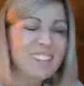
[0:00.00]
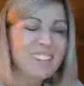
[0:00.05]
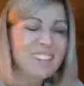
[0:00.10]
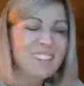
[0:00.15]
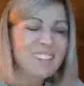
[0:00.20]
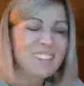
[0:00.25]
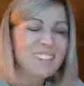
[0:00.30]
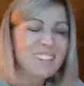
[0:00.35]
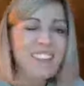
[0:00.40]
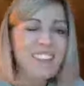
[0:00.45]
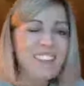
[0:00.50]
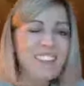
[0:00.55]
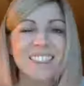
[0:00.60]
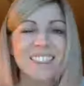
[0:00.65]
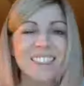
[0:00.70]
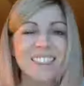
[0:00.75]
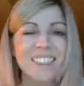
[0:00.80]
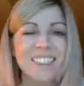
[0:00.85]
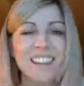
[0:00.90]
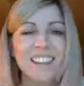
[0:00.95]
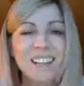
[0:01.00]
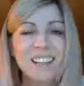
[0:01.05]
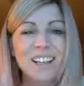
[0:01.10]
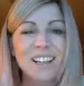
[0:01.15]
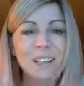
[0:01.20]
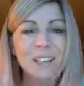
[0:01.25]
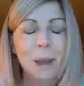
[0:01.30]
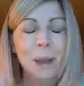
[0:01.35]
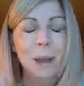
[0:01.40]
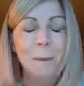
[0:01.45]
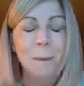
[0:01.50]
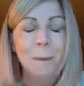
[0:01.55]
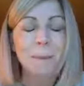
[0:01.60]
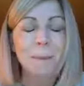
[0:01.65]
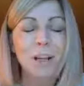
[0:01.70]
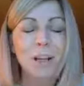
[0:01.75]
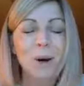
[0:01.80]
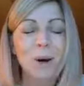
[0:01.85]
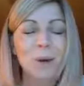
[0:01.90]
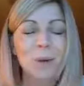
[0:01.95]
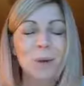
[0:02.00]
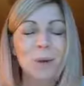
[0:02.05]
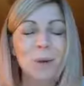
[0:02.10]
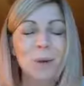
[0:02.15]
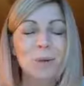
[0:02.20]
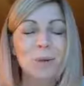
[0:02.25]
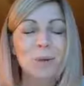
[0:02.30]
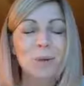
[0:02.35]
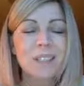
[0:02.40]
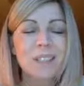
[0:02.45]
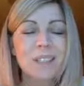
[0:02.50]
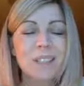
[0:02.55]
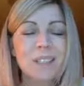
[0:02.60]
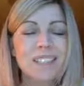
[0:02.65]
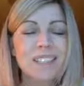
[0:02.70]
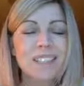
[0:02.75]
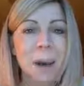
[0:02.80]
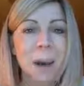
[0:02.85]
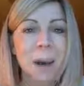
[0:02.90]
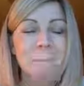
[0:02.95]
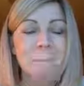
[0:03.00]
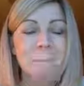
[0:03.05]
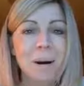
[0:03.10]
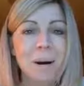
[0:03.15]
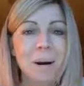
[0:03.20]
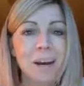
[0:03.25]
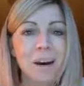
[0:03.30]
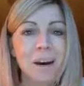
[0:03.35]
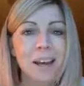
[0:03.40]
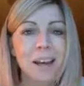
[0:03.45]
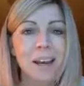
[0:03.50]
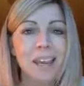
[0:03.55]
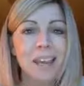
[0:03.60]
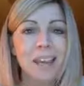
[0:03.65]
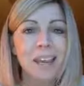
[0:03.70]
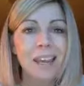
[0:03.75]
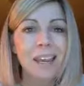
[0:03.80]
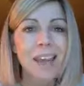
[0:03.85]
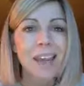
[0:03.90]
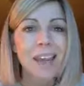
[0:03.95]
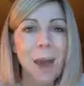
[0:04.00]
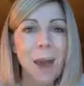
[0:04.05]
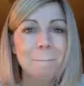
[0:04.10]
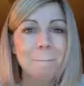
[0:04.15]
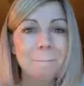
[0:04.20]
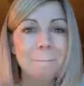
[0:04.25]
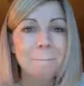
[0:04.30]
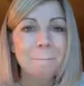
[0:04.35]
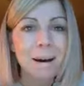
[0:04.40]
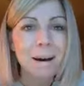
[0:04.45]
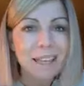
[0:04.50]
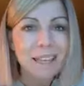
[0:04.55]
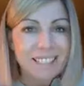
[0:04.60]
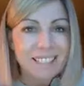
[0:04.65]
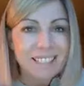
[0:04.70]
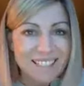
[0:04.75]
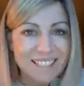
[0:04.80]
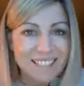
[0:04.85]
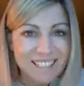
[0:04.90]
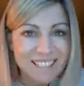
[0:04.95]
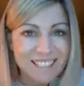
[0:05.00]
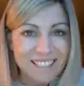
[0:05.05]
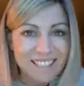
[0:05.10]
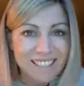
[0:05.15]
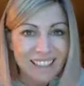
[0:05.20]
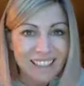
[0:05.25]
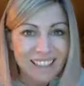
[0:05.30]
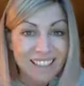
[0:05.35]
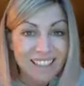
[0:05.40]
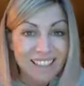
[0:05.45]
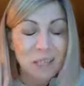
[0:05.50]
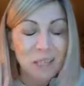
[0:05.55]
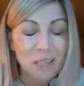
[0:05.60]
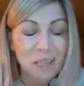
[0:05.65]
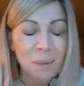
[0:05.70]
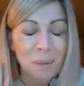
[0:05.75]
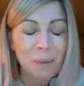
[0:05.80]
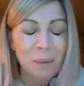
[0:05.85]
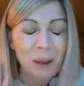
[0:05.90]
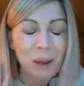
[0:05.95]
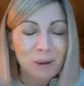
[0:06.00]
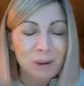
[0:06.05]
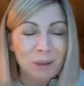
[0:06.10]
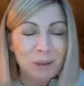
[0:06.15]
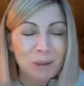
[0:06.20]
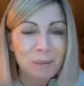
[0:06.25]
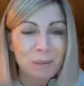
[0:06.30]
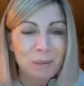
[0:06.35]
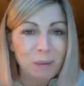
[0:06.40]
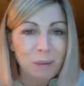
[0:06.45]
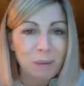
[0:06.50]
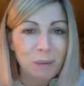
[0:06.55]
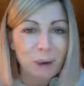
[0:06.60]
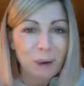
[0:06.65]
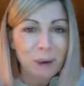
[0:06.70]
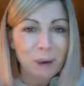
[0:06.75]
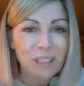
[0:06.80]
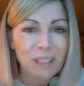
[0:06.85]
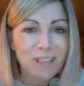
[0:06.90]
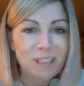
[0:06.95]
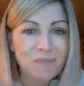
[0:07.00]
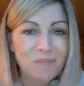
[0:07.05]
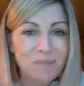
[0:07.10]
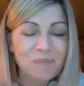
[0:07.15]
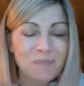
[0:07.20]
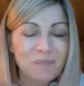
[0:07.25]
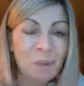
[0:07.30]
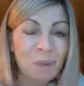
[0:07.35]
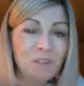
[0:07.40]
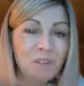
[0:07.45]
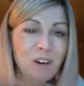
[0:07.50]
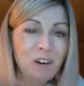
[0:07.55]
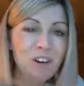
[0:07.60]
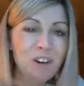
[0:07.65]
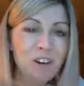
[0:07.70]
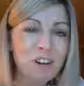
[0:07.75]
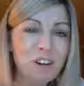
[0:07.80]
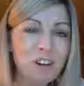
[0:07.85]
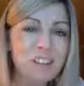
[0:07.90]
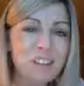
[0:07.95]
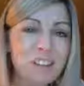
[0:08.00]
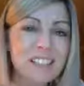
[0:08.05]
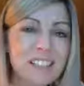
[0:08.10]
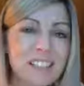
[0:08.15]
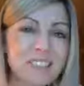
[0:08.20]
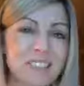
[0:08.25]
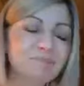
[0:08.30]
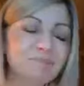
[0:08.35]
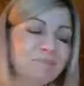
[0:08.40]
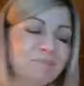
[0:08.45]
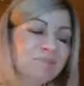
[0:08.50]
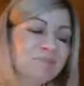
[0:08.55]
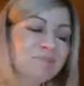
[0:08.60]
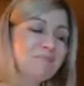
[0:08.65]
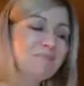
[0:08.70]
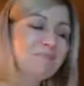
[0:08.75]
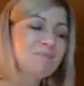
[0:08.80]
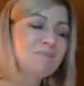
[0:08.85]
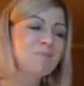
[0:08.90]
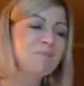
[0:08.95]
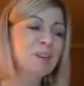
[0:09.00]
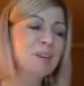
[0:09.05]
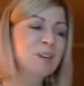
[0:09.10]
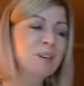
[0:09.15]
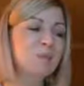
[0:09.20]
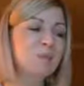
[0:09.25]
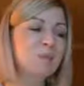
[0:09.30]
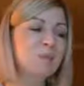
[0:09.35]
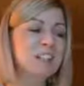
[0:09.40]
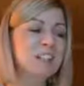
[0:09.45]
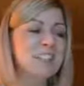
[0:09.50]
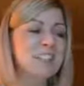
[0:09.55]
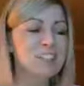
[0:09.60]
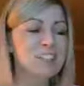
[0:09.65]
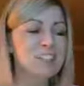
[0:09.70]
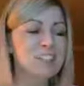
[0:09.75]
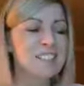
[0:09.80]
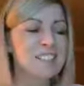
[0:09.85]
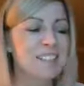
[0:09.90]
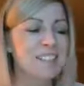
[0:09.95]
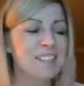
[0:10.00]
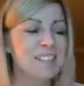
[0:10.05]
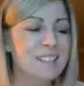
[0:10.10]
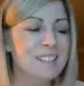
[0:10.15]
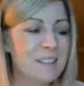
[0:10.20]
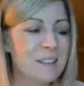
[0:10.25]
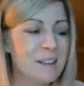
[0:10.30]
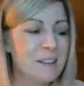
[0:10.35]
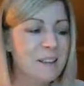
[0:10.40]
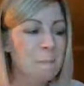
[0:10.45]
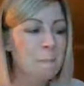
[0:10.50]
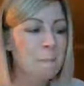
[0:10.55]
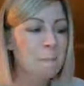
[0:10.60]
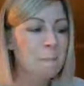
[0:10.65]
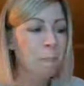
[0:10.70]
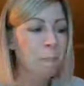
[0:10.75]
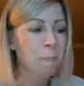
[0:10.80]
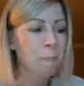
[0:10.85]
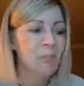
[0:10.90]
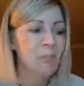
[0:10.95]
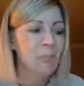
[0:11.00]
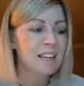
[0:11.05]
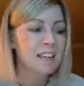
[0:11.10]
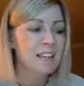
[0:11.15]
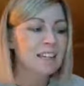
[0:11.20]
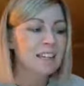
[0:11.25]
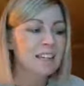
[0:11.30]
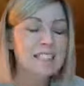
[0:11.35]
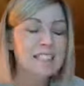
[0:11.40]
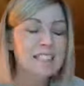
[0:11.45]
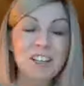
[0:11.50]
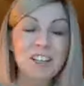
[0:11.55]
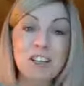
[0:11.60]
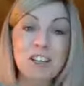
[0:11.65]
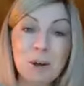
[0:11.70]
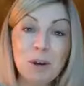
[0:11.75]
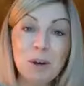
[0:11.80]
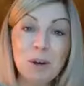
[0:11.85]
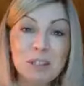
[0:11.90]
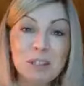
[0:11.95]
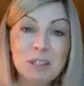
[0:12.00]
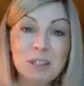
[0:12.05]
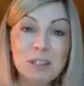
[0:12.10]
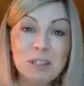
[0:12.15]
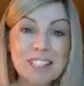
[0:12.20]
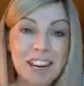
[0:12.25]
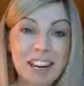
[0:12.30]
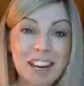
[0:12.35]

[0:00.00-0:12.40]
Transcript: the next one blows my mind. This blows my mind. Now, before I read it, what I'll say to you is this. Is that I know this girl,